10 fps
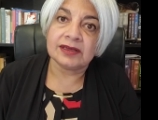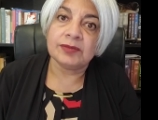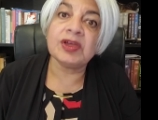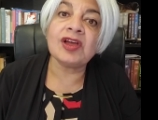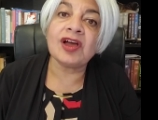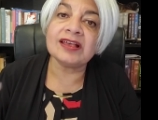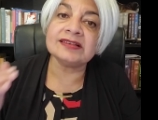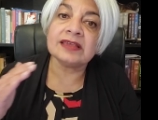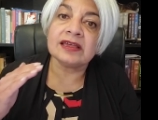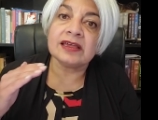
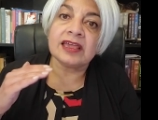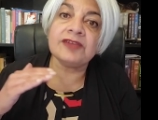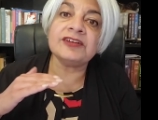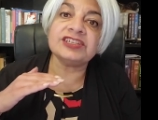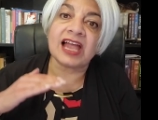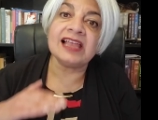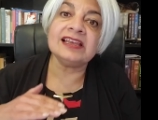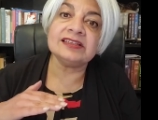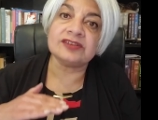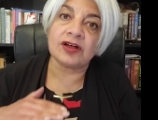Because if a
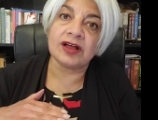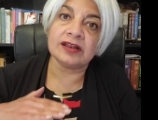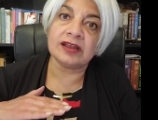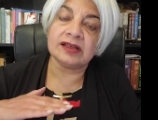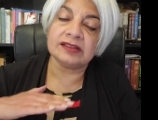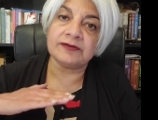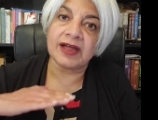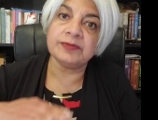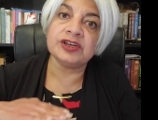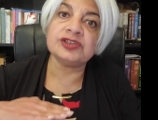child is on the
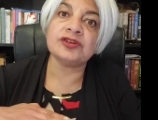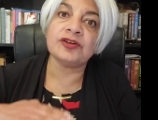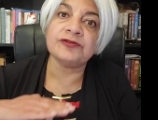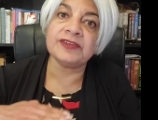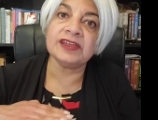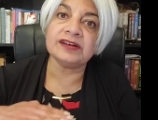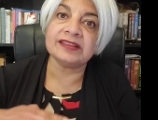vibration of fear,